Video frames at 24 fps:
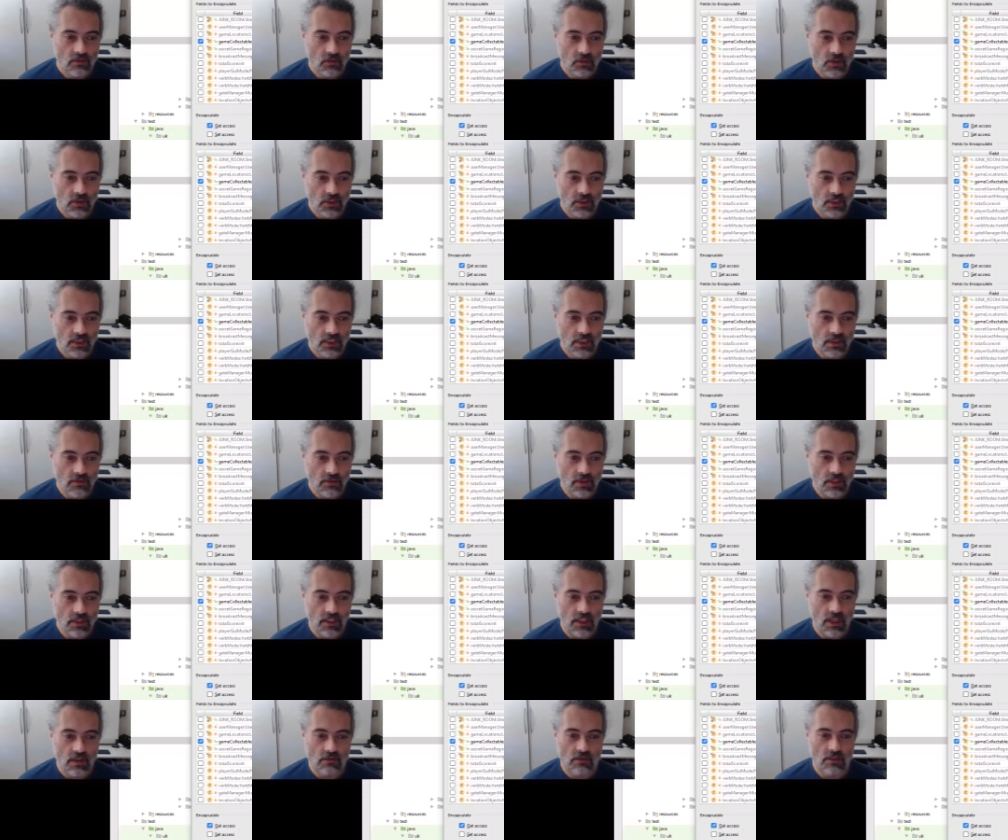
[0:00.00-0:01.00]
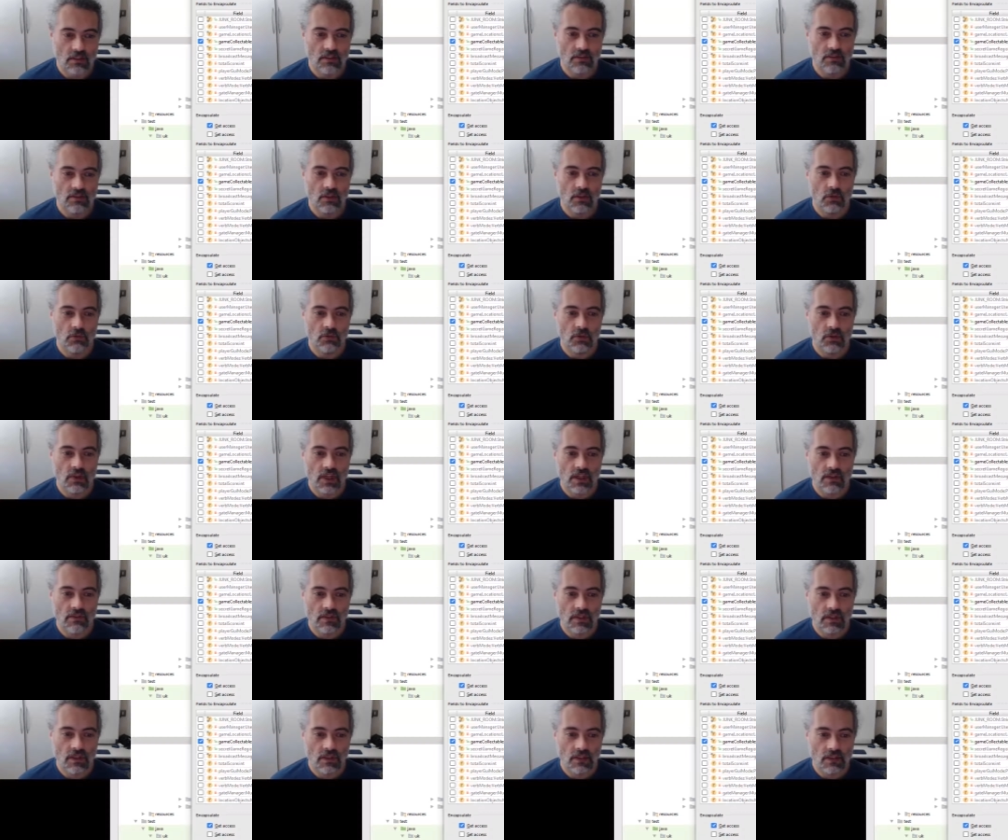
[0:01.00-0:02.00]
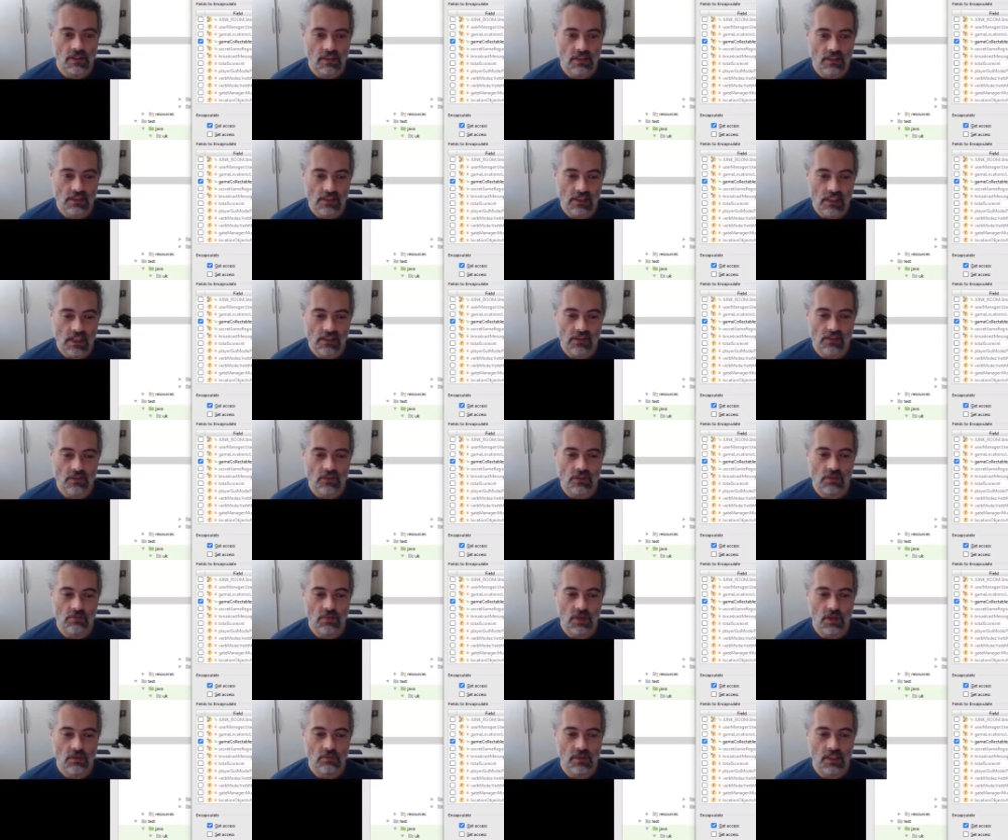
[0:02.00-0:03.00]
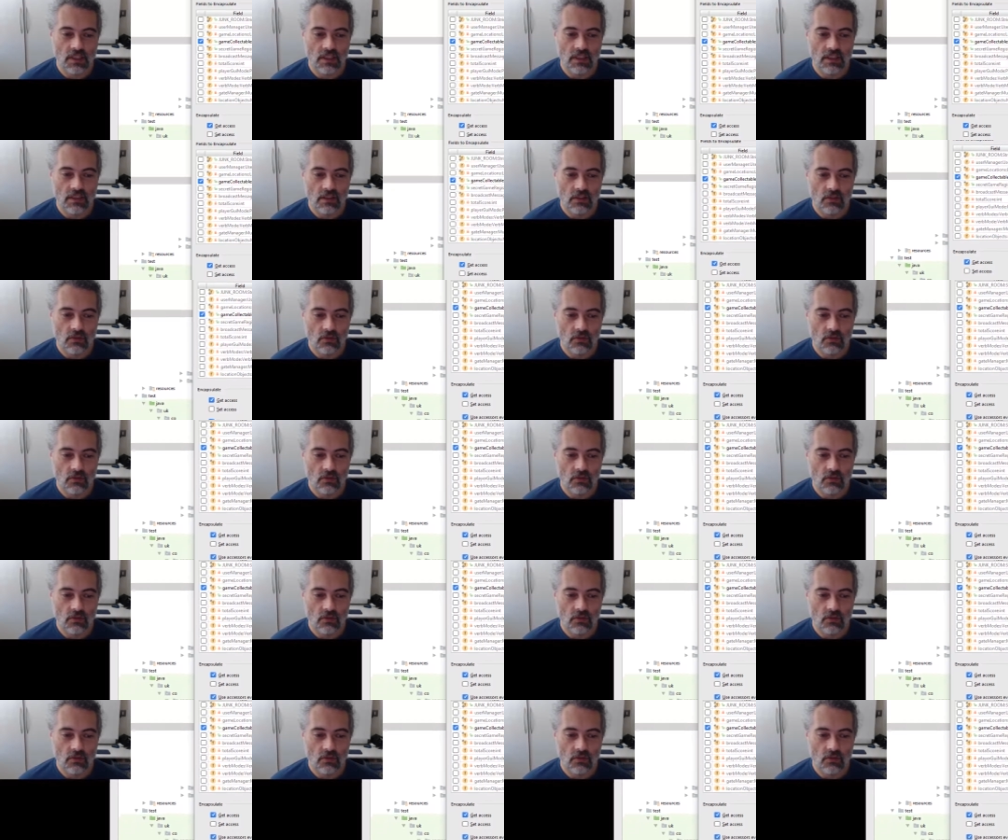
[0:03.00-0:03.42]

We're going to keep the encapsulated field private. The accessor is public.